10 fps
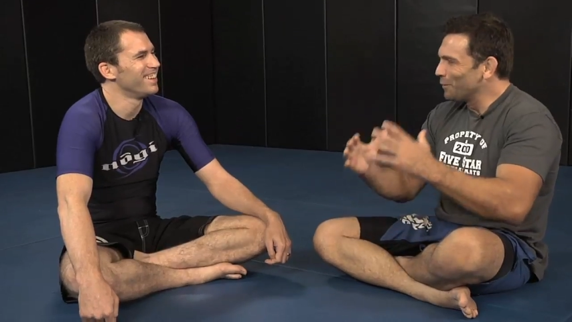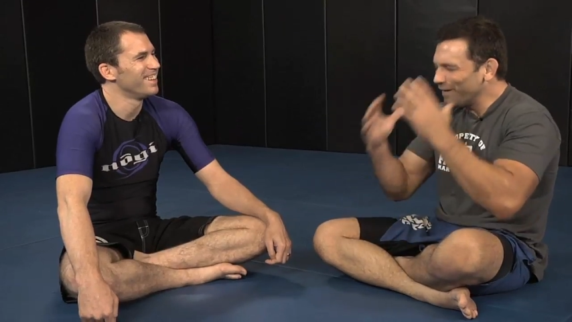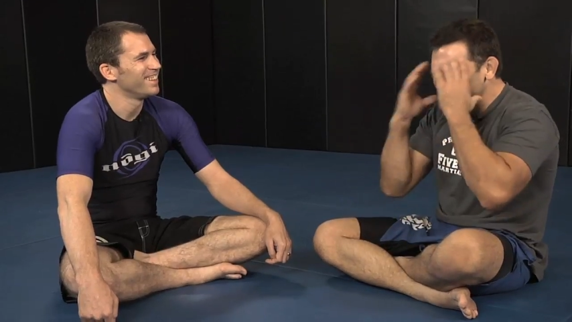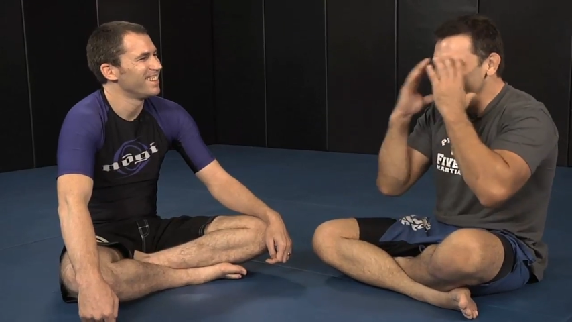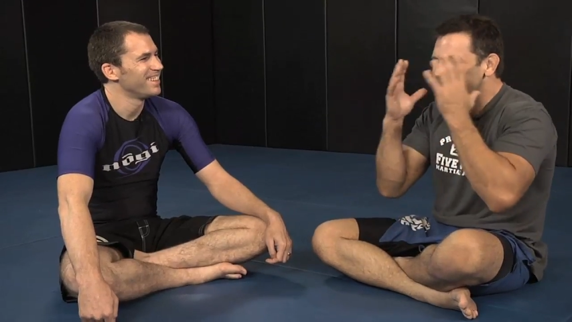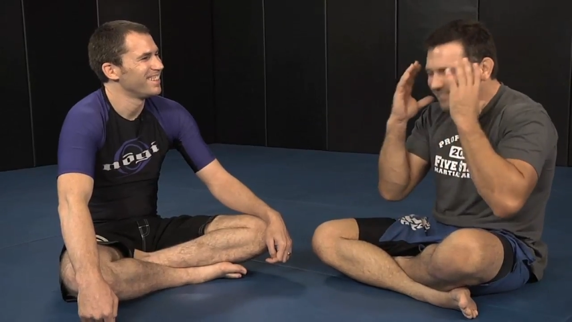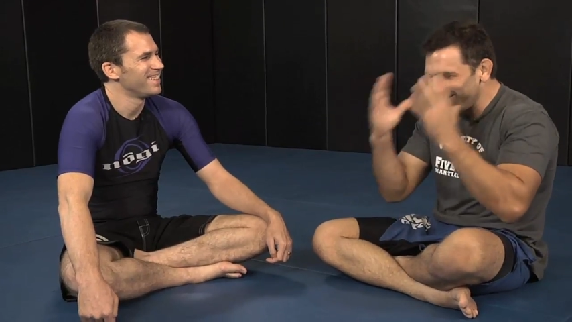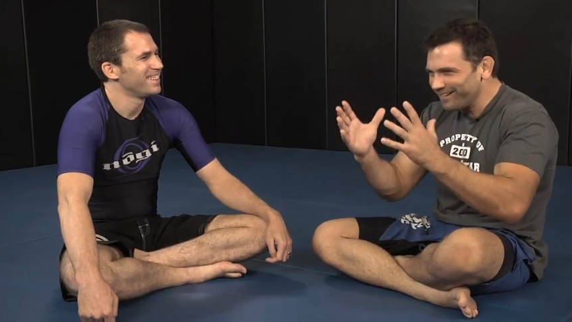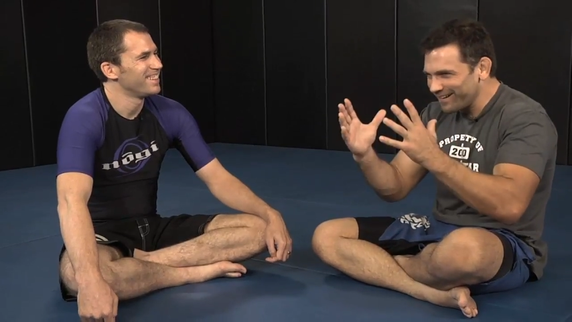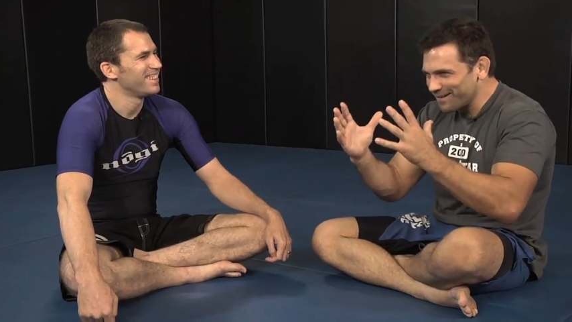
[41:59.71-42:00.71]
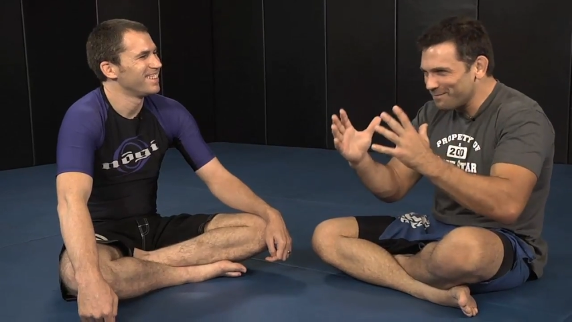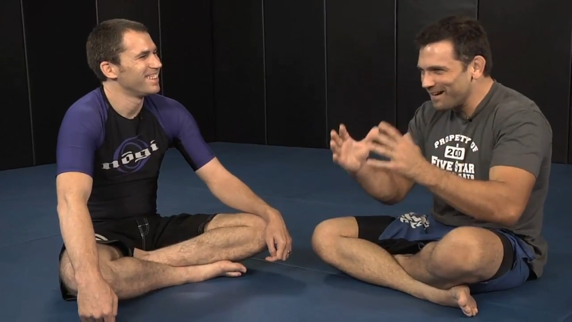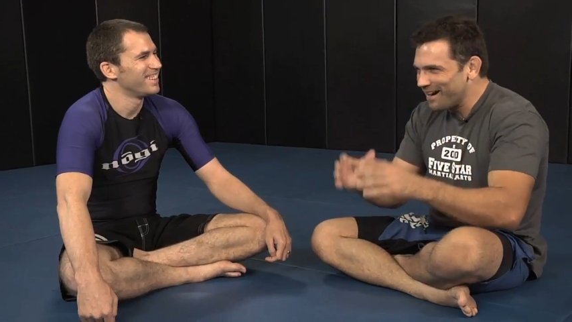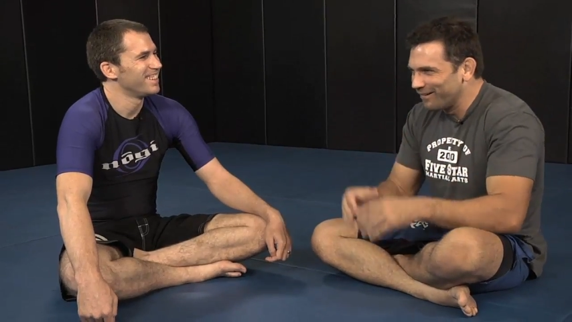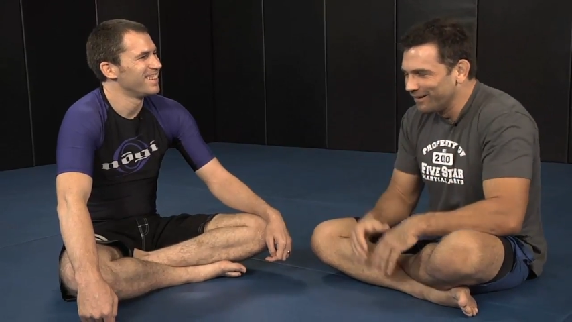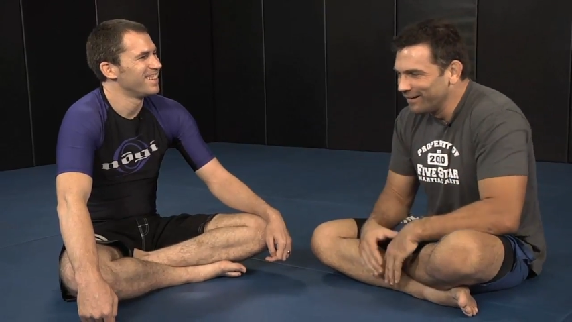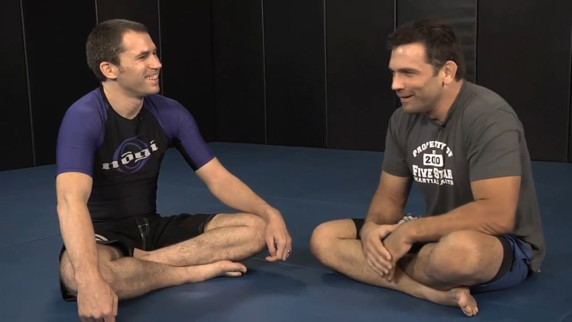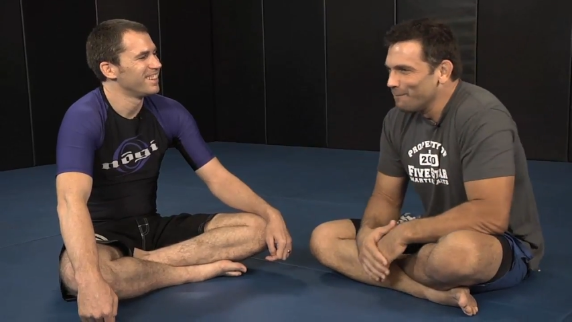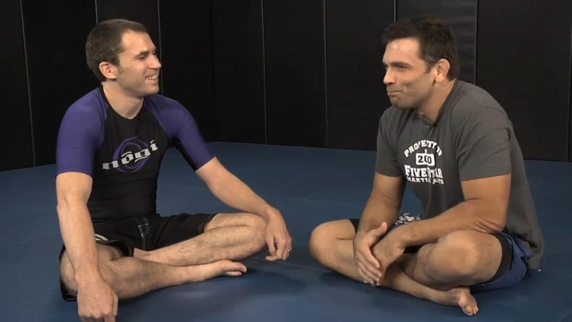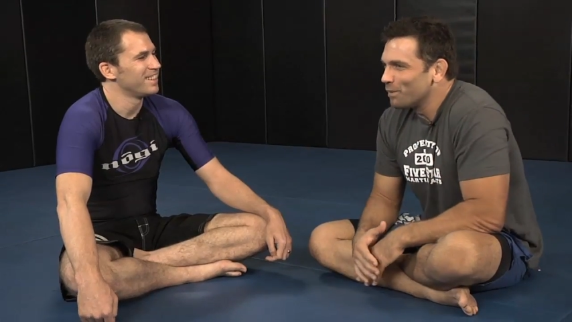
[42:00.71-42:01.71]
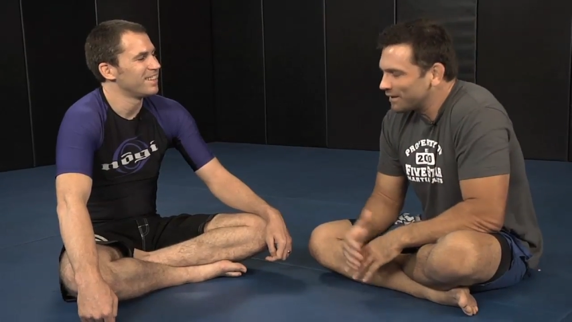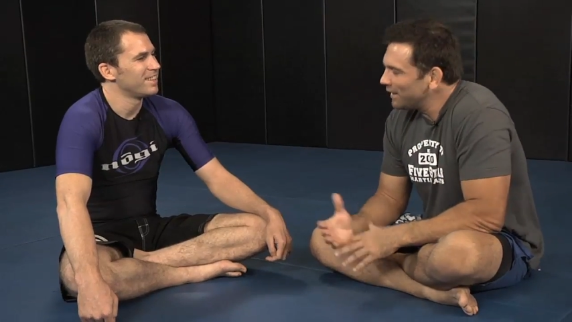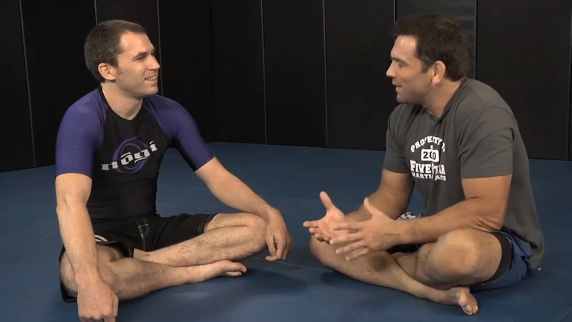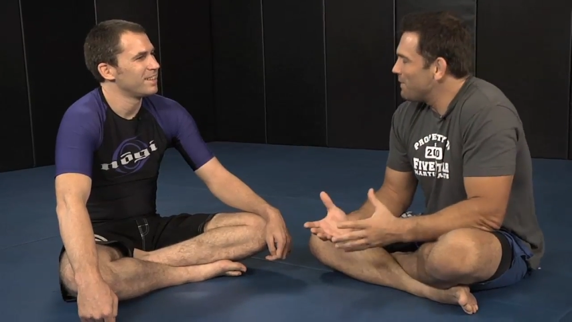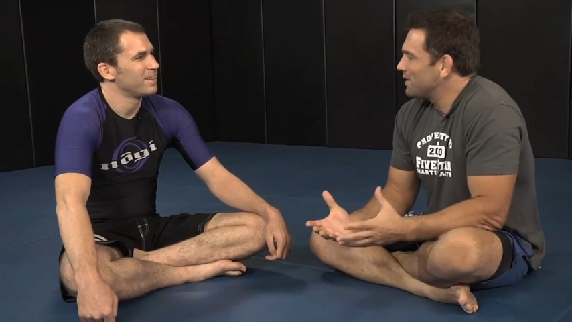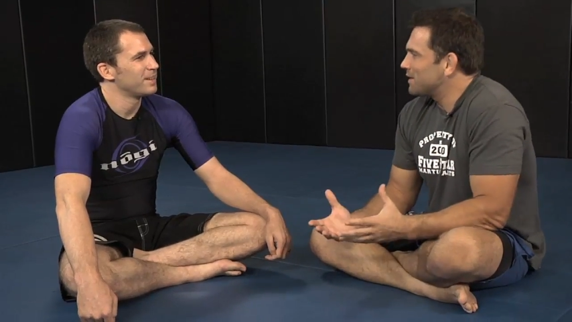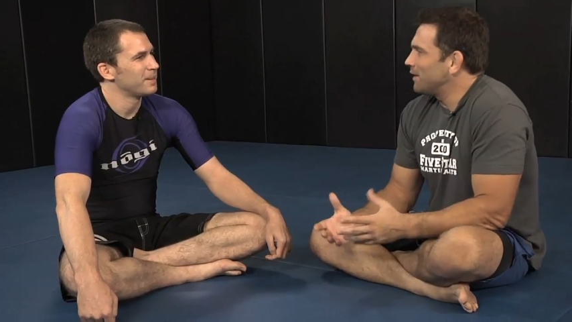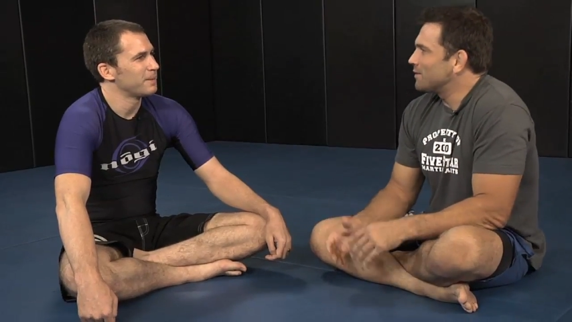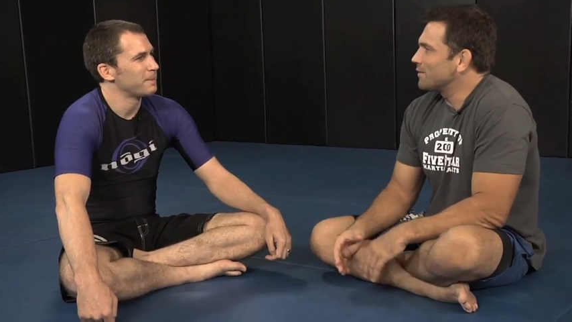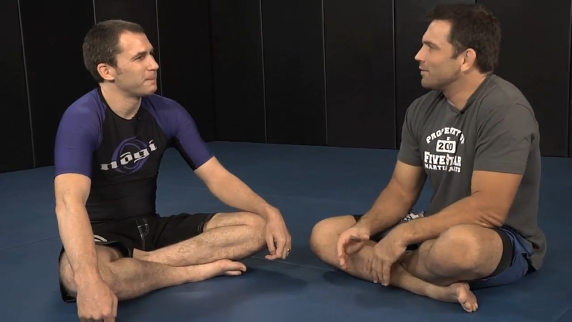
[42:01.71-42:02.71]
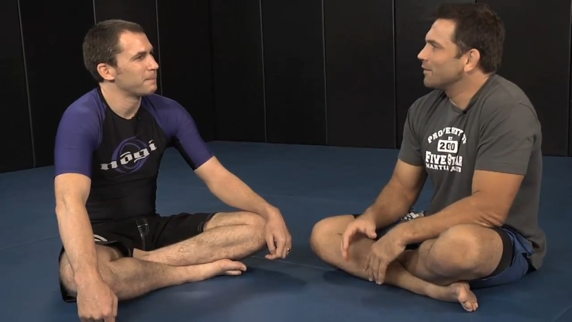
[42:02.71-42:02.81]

Speaker 1: What are you talking about? But then it made sense.